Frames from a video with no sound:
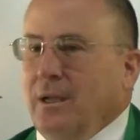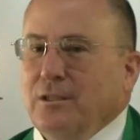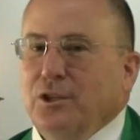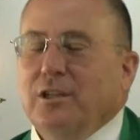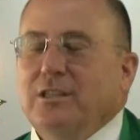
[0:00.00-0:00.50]

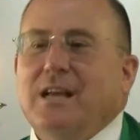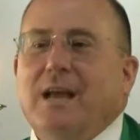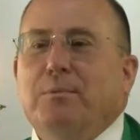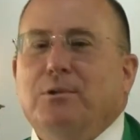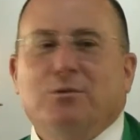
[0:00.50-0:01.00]
Do the
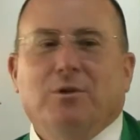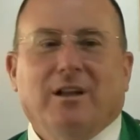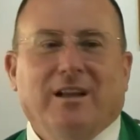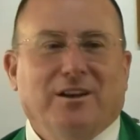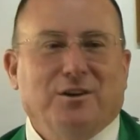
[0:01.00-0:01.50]
disciples
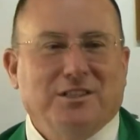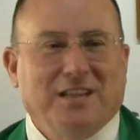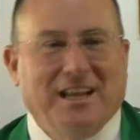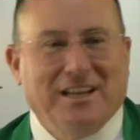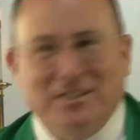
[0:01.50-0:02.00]
really
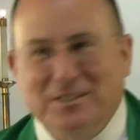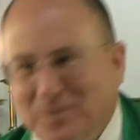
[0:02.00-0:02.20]
understand this,